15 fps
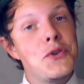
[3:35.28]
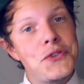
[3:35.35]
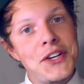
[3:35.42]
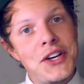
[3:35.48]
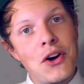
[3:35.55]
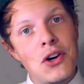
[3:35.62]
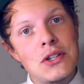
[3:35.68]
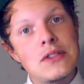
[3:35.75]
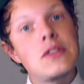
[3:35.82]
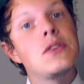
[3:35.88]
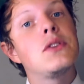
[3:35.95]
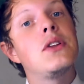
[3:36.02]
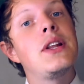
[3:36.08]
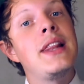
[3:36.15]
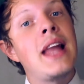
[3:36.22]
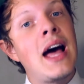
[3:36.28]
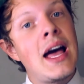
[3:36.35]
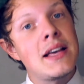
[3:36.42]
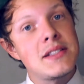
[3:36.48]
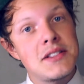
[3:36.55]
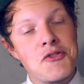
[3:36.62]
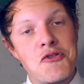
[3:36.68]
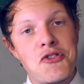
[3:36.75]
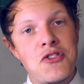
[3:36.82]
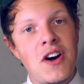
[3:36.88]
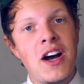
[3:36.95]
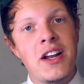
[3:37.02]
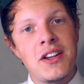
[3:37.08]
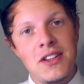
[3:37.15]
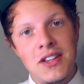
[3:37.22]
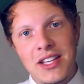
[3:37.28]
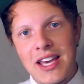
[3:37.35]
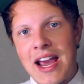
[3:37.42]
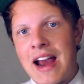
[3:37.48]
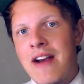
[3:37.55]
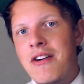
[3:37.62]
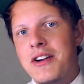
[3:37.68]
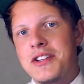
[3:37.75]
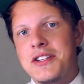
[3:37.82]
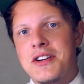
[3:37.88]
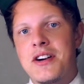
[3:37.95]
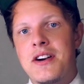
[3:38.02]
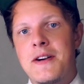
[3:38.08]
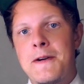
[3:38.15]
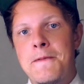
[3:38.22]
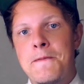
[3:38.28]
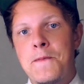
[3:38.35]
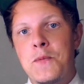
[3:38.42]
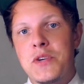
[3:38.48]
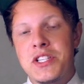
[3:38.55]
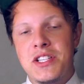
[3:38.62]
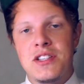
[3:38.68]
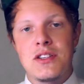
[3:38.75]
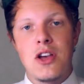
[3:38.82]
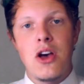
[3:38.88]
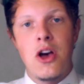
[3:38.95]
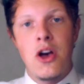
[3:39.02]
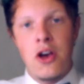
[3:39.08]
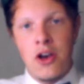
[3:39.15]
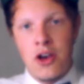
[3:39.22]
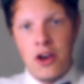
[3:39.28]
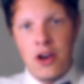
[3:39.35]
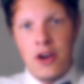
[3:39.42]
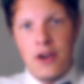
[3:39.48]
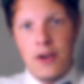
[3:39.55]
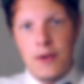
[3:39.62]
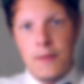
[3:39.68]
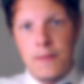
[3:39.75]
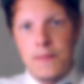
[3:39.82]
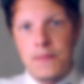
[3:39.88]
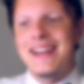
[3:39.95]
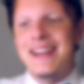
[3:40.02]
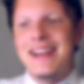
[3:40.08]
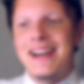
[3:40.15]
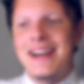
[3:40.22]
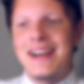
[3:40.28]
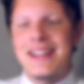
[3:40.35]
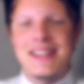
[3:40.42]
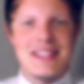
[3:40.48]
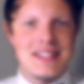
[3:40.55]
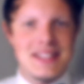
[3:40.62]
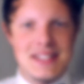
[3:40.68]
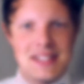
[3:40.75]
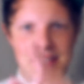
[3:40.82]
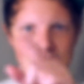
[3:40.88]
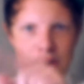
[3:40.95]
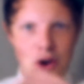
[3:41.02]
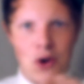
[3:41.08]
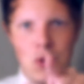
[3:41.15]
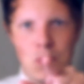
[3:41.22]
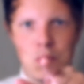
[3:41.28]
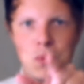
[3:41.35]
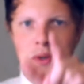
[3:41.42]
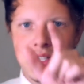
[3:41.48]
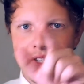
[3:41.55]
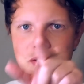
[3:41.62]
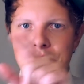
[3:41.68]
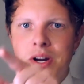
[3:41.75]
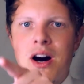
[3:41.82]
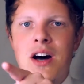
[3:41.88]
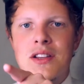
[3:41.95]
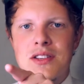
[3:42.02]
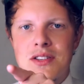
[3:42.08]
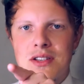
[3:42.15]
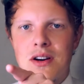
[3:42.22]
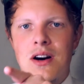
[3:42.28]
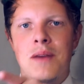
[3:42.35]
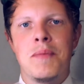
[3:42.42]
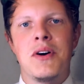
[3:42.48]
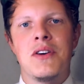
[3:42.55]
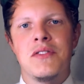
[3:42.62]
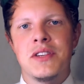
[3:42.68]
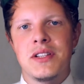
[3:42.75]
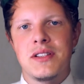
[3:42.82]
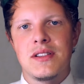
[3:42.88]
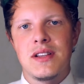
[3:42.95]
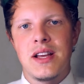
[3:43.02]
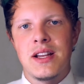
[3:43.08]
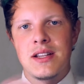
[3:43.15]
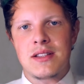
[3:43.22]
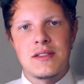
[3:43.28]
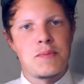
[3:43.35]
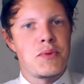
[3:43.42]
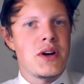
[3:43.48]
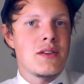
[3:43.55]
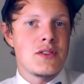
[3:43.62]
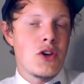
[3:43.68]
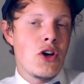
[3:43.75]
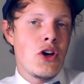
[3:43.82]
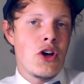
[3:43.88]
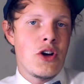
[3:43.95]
Moving on to the last and final character, which is ö. This is an O with two dots above it, and it's pronounced